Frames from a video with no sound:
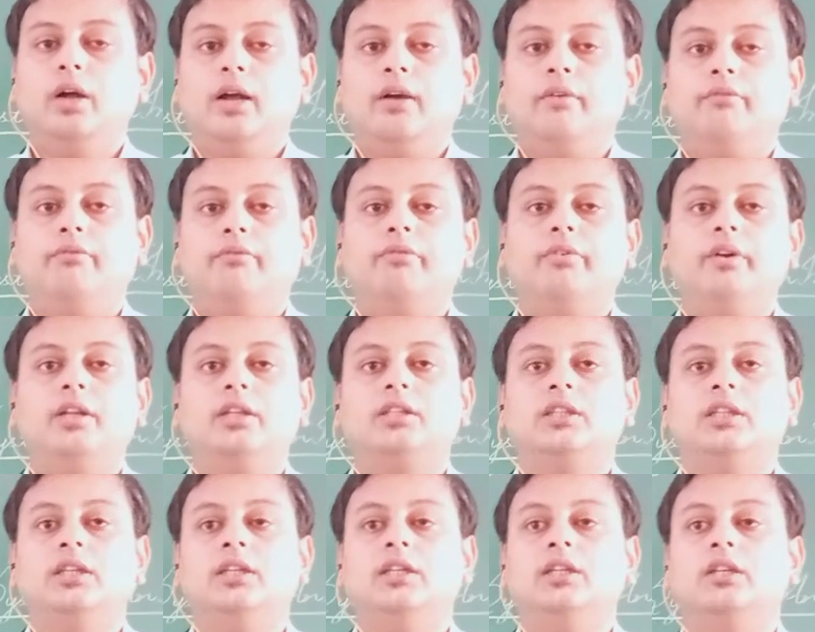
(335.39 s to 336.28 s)

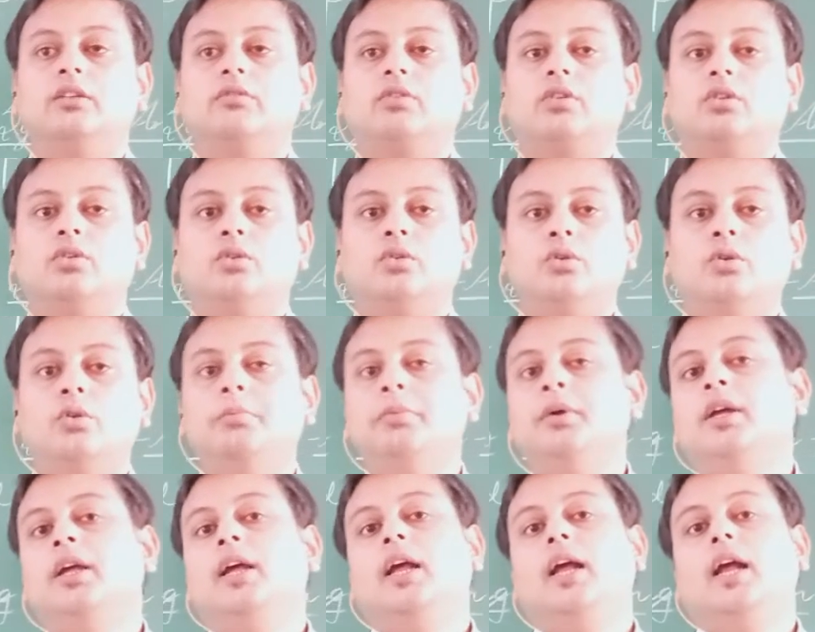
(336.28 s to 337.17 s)
everything in our
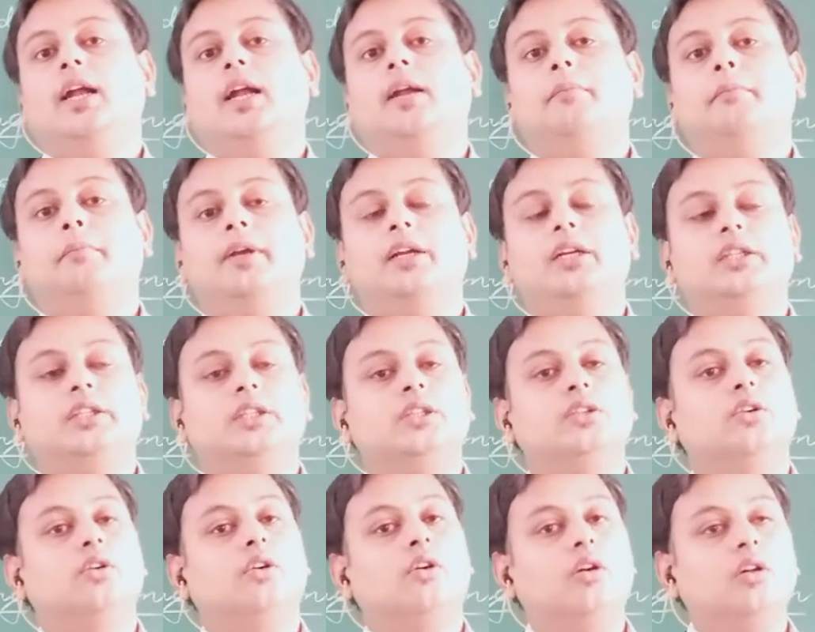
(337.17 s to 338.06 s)
home and
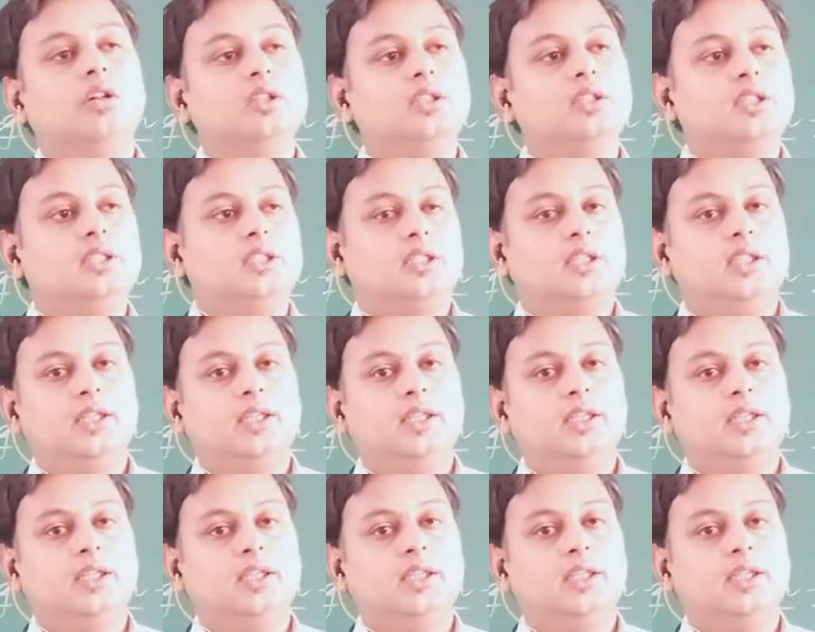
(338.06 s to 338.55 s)
maintain all these